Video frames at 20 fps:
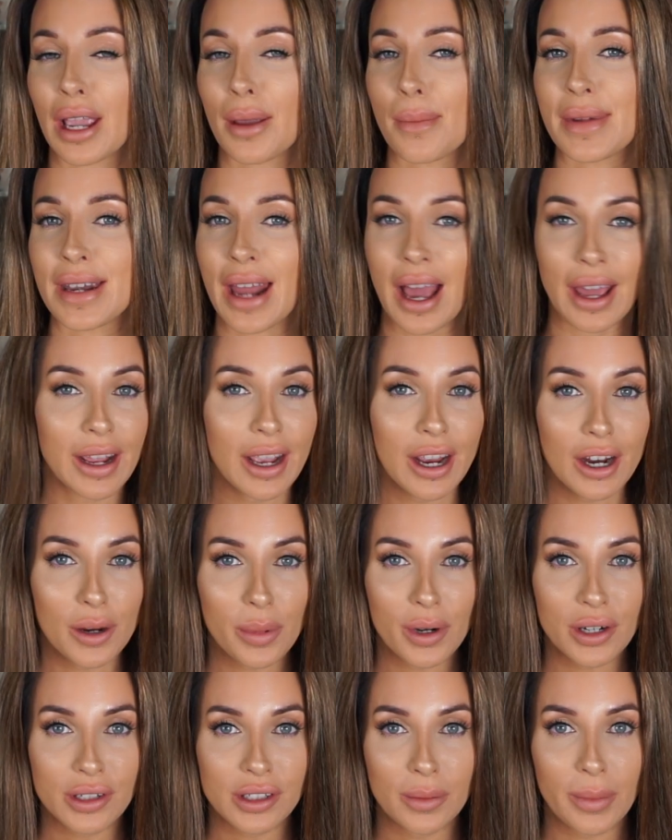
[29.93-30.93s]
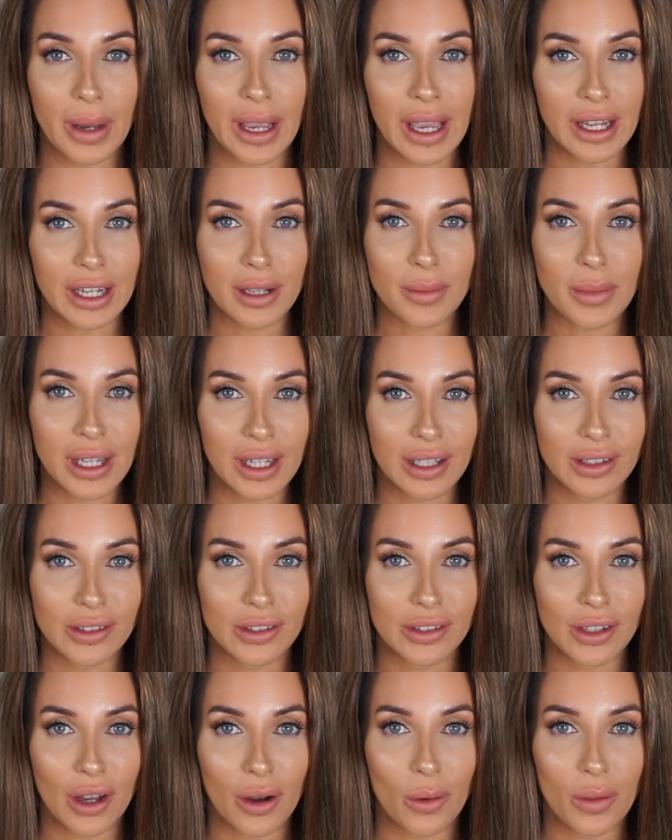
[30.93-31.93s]
I am not a hair person by any
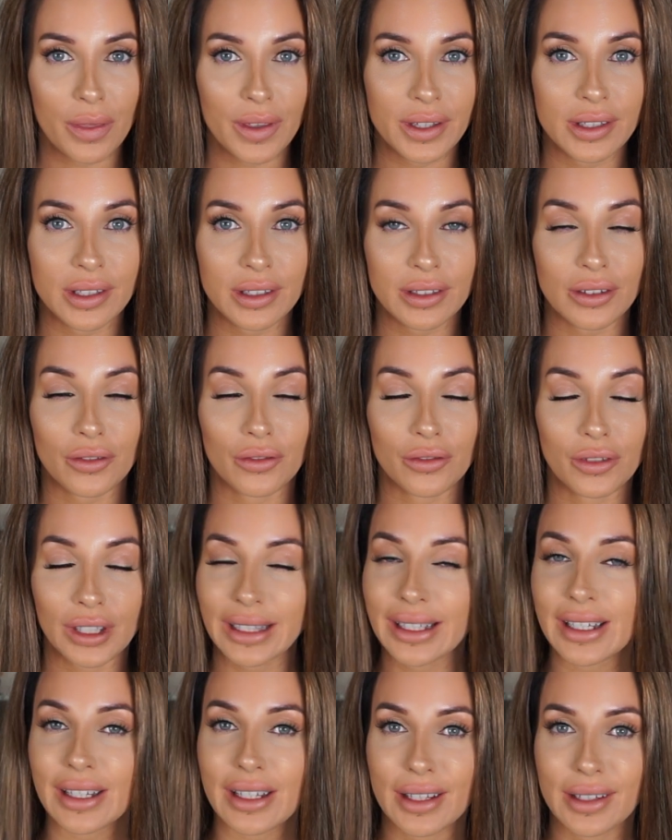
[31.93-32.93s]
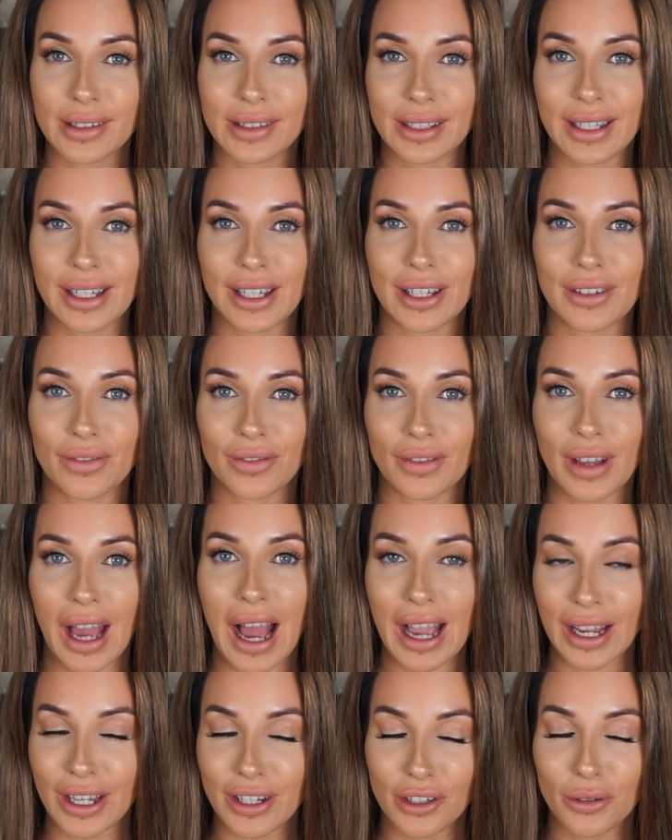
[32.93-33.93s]
means, so this is really easy. If
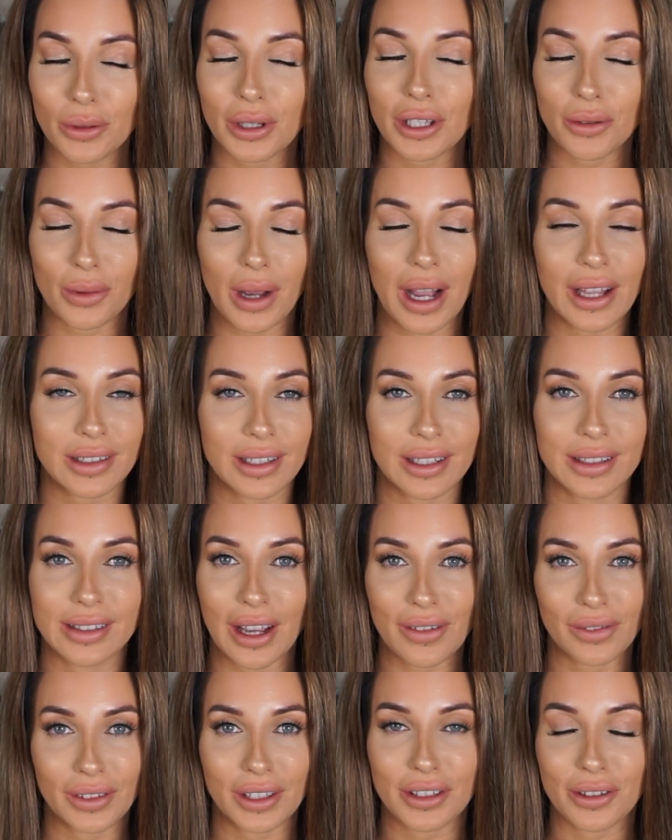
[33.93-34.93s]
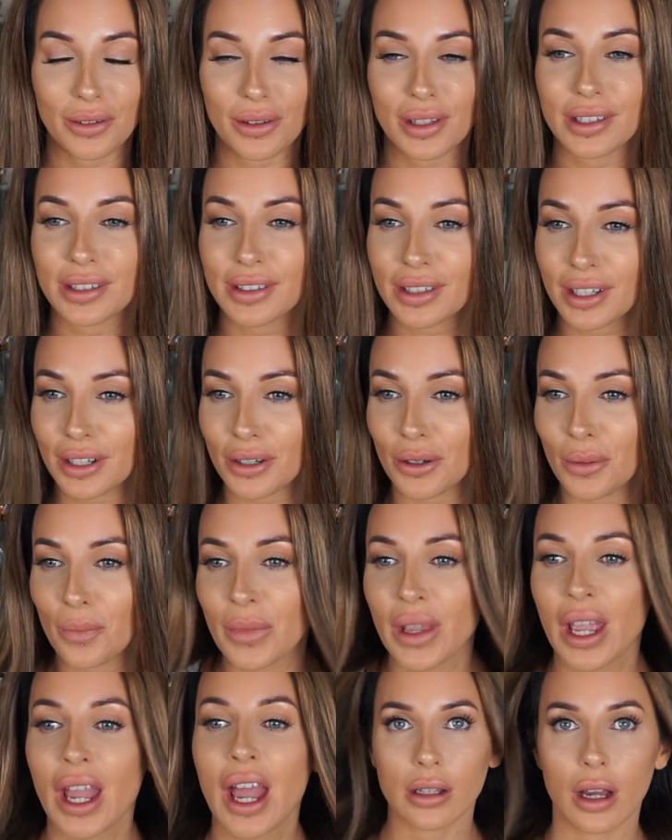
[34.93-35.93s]
I can do it, you guys can definitely do this
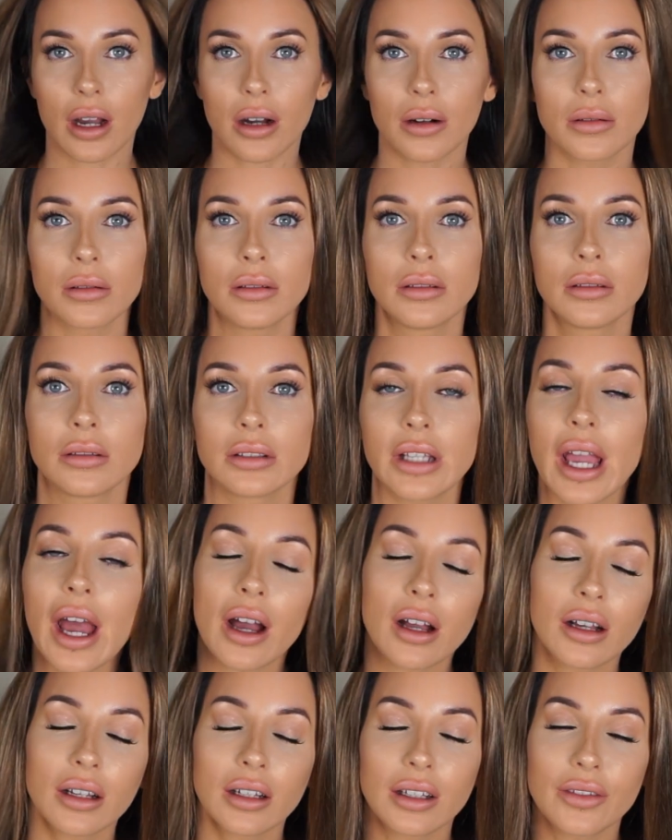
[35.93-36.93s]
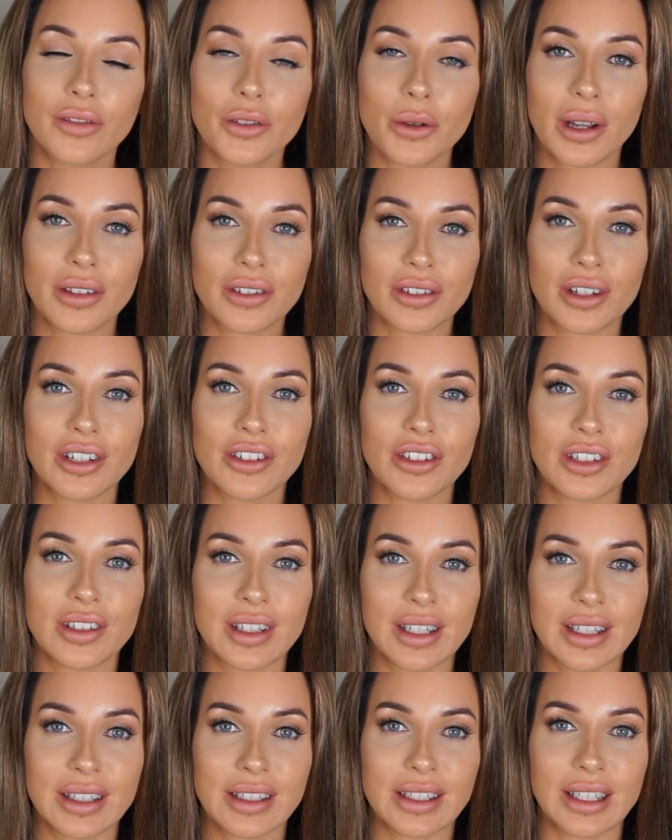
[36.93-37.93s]
too. So yeah, if you guys are
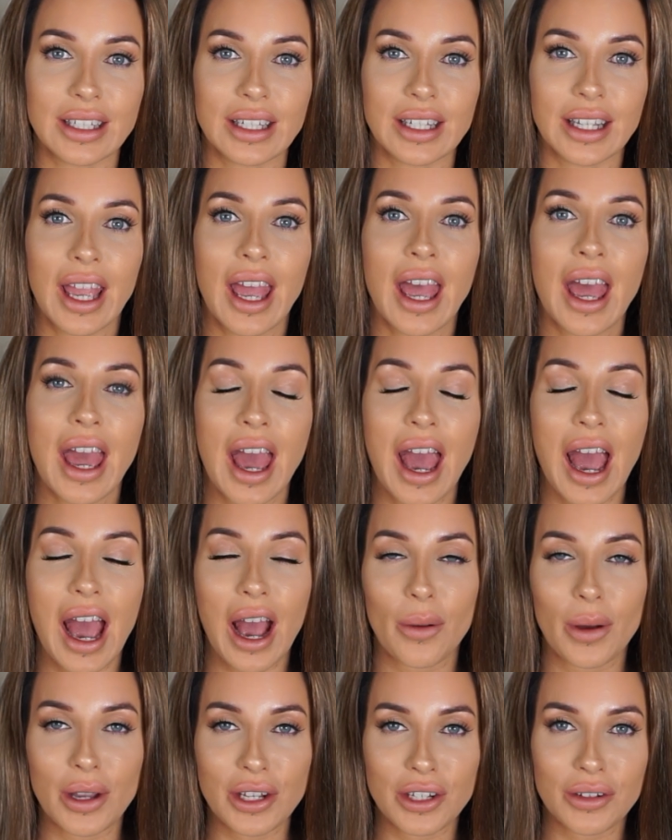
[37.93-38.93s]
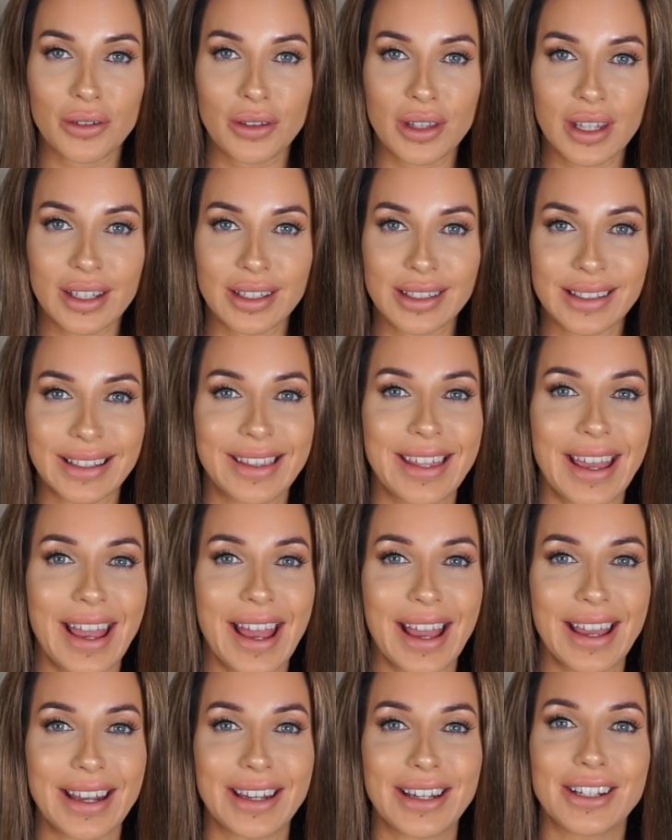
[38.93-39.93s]
interested in seeing how I do this,
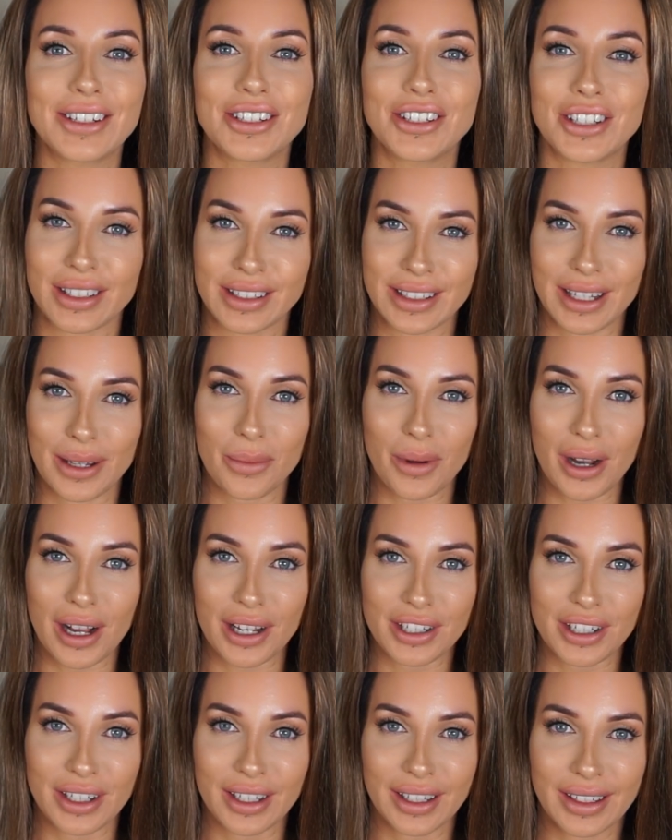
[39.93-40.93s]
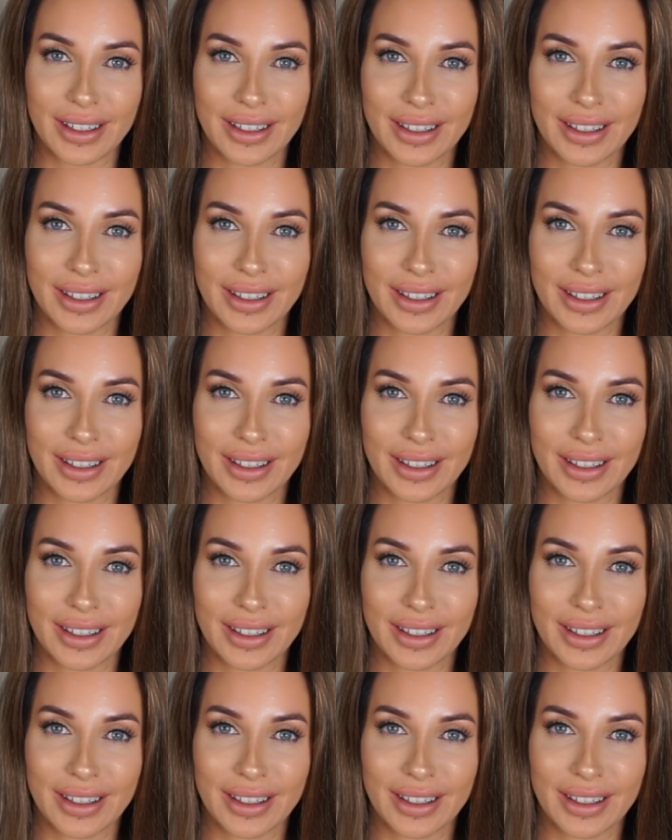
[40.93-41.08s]
then just keep watching.